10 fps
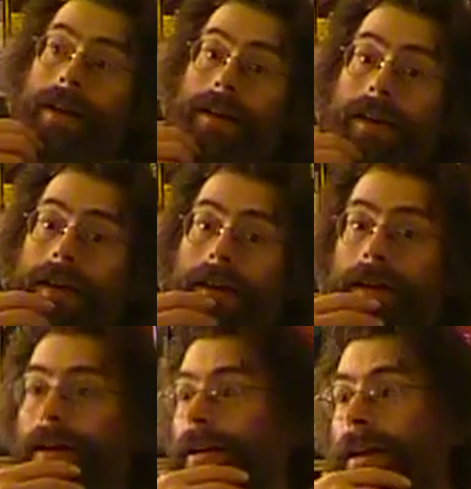lucky
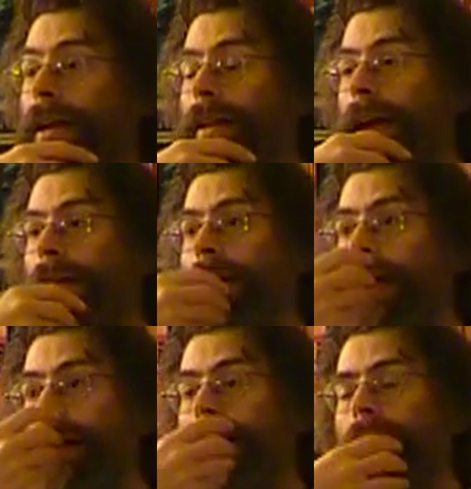and and and
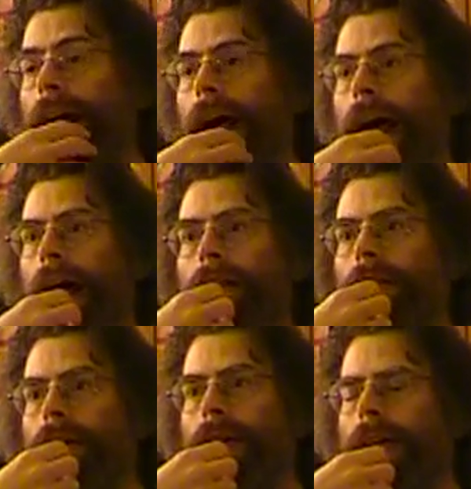that uh, I'll
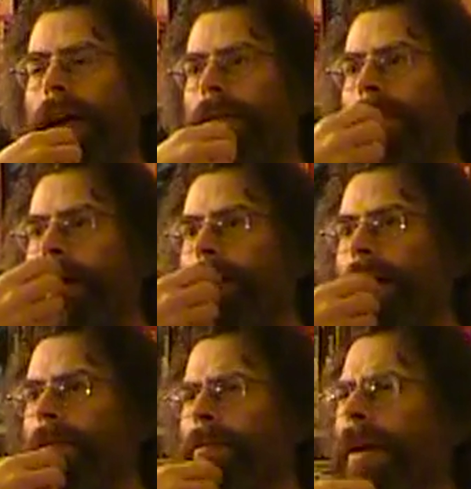certainly have a better
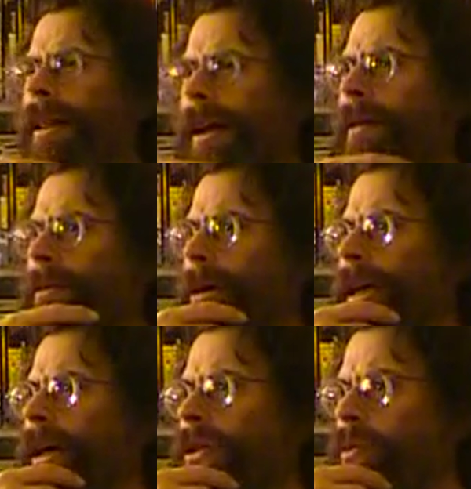time, and probably everybody
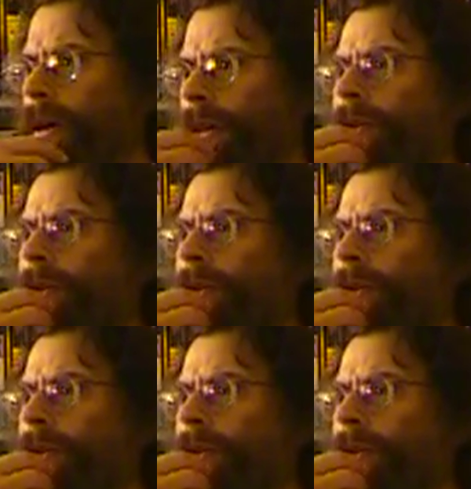else will